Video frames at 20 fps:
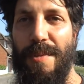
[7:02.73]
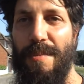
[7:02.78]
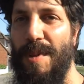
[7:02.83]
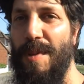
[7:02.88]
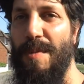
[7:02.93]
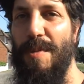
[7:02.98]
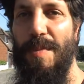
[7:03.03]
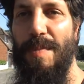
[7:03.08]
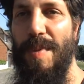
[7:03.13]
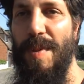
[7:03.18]
we
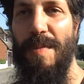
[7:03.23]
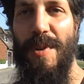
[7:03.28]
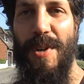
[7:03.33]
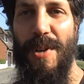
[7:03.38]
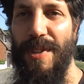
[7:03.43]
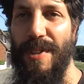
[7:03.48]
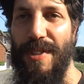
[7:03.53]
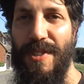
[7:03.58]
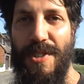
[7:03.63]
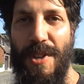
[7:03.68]
would be
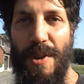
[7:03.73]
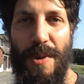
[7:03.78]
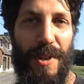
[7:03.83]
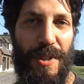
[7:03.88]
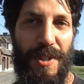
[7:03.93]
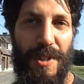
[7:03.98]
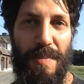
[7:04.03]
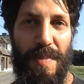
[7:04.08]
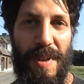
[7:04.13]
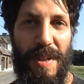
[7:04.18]
more than
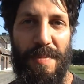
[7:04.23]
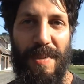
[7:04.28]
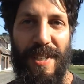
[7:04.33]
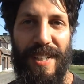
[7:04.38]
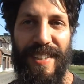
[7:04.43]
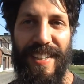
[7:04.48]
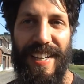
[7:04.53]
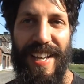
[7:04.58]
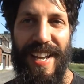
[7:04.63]
200 people on the